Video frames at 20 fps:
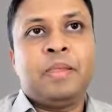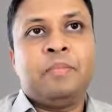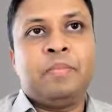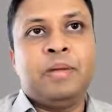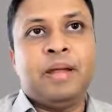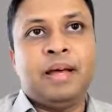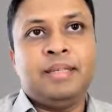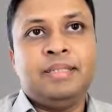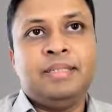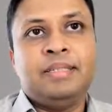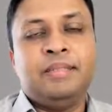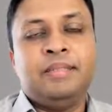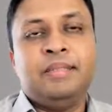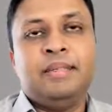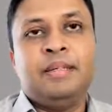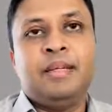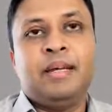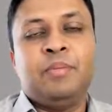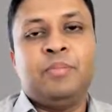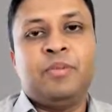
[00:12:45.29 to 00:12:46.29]
plus the
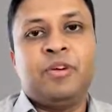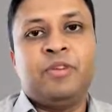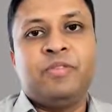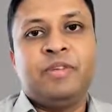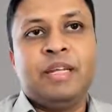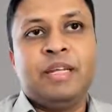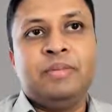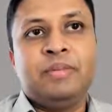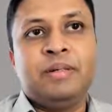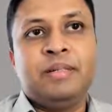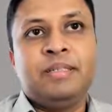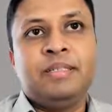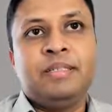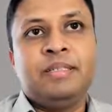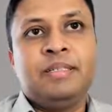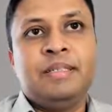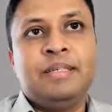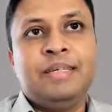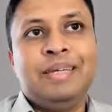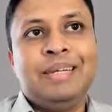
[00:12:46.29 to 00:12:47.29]
number of
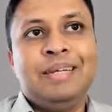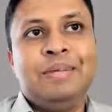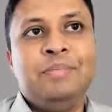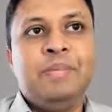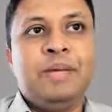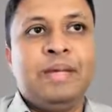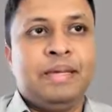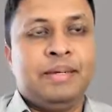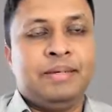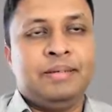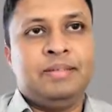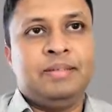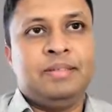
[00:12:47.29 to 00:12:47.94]
elements in B.